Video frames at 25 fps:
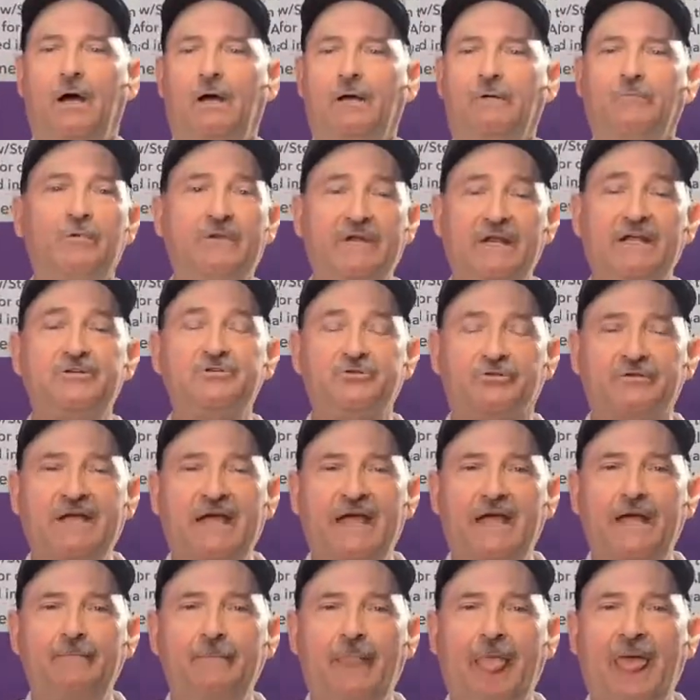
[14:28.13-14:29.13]
We need your
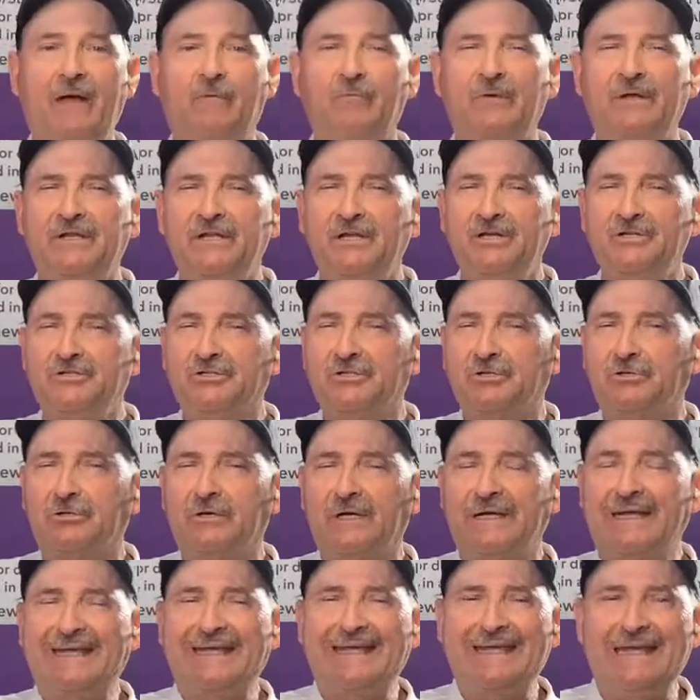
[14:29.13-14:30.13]
name and we need your
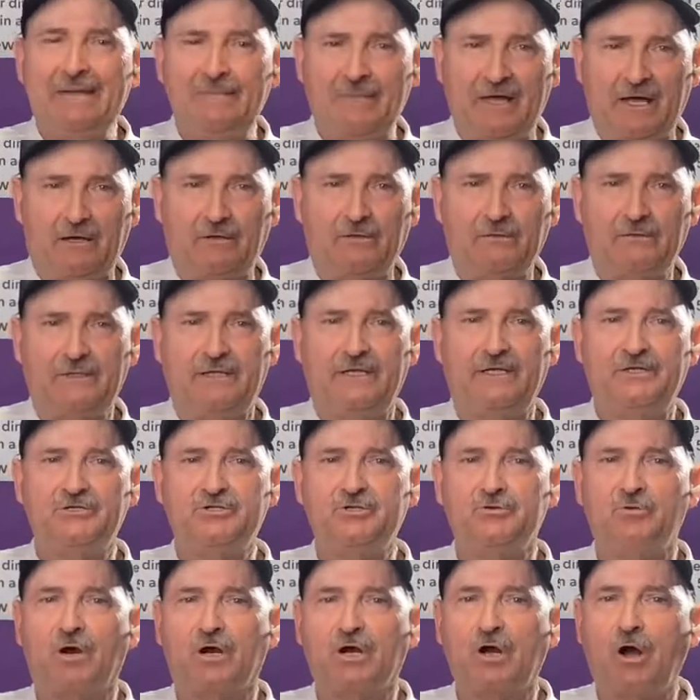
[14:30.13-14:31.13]
email
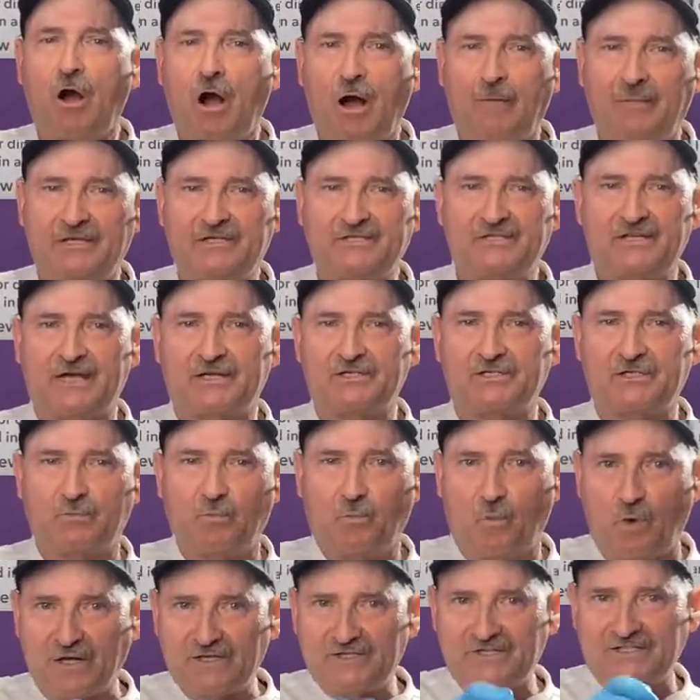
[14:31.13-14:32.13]
into our comment section.
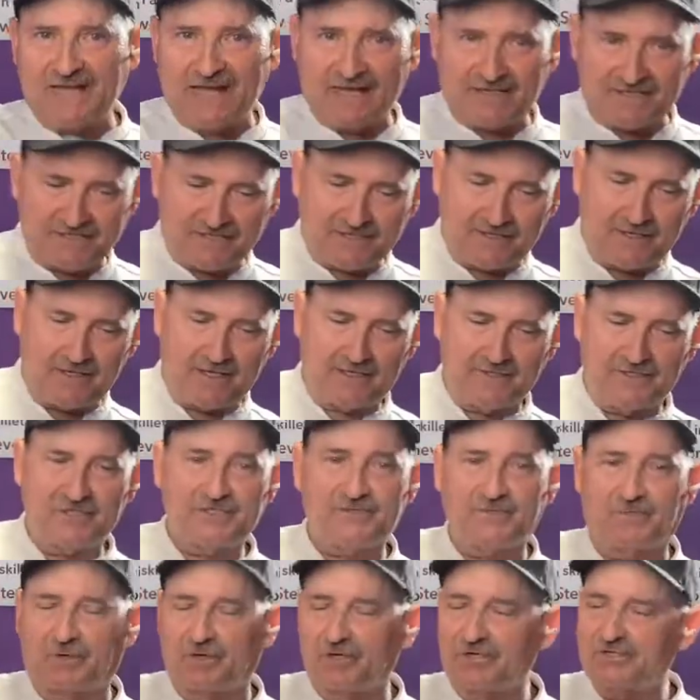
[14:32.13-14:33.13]
Once that's
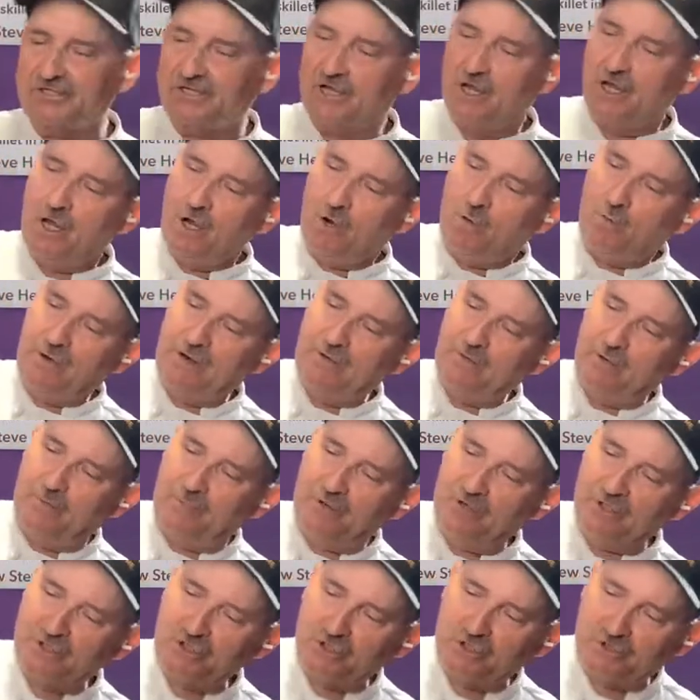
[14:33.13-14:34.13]
dispersed, we will
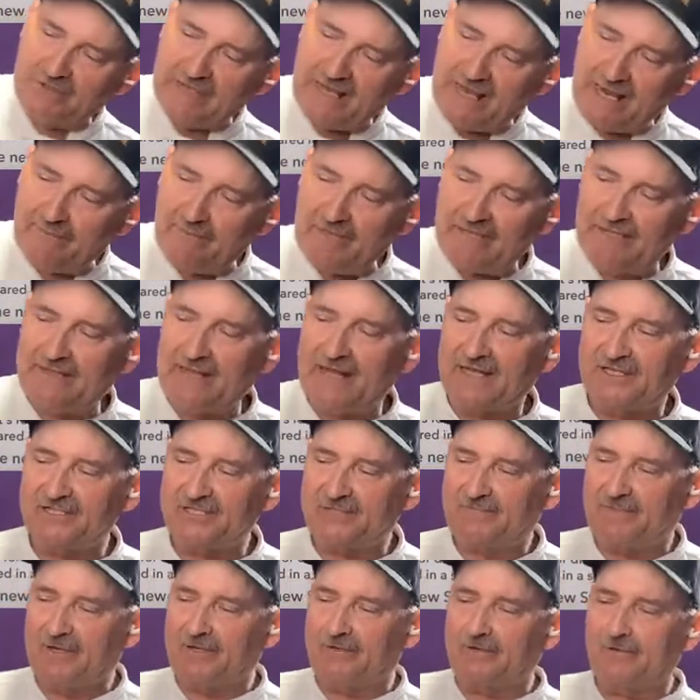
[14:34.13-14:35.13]
put your name in that
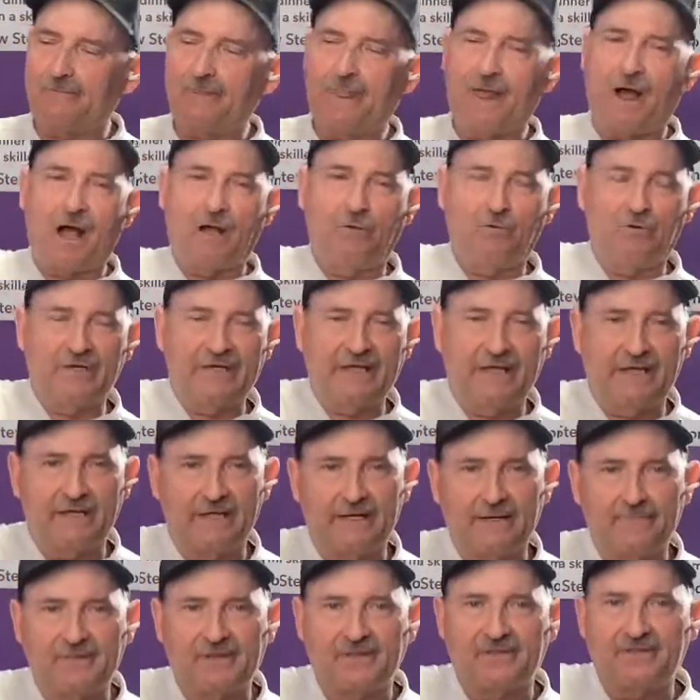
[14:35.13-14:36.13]
spinner. I will get it
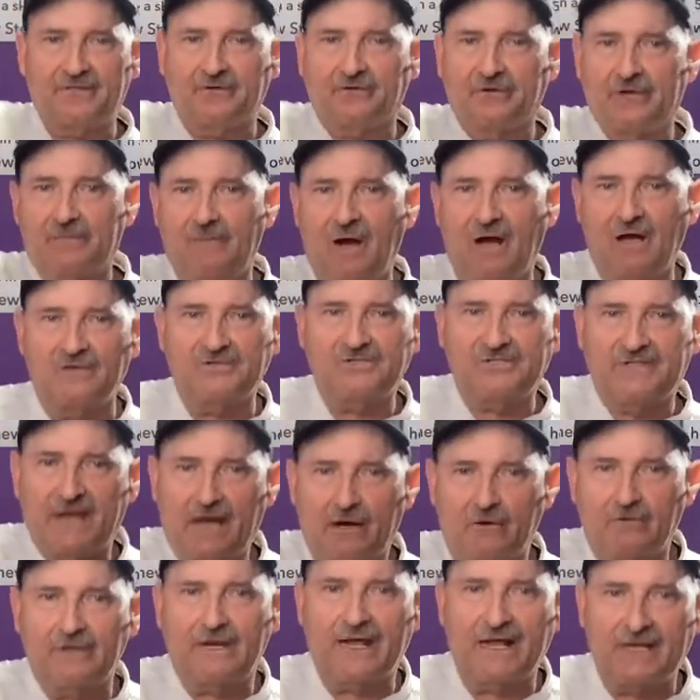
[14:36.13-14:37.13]
up to 30 miles an
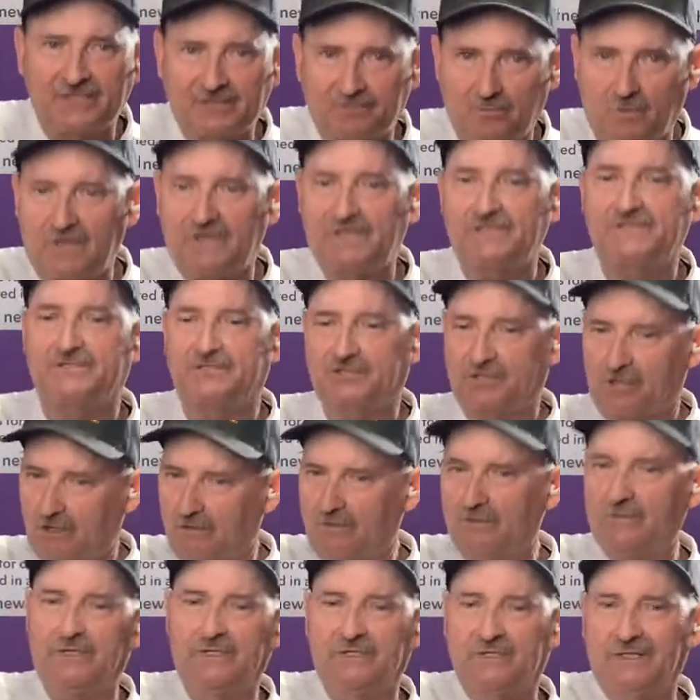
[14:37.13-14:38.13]
hour, as was
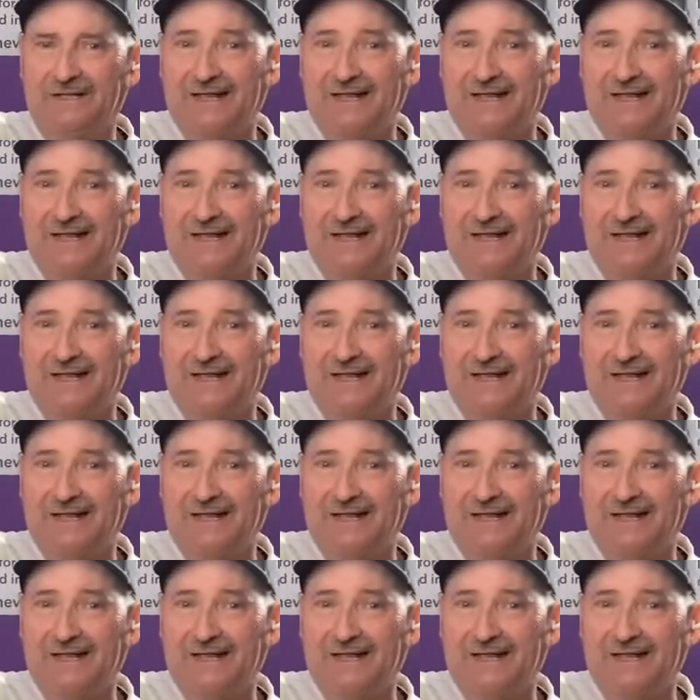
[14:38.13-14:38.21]
shown in the